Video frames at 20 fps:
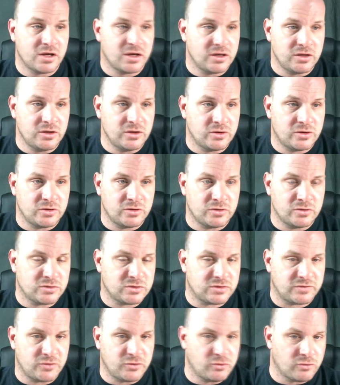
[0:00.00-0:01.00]

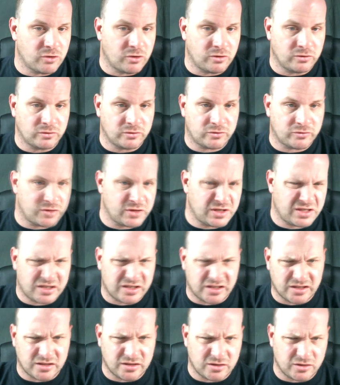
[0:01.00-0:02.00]
if you roll 3
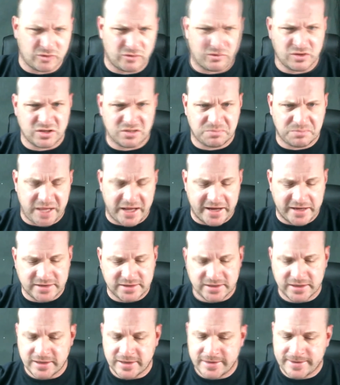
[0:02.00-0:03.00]
6s or 3 splats,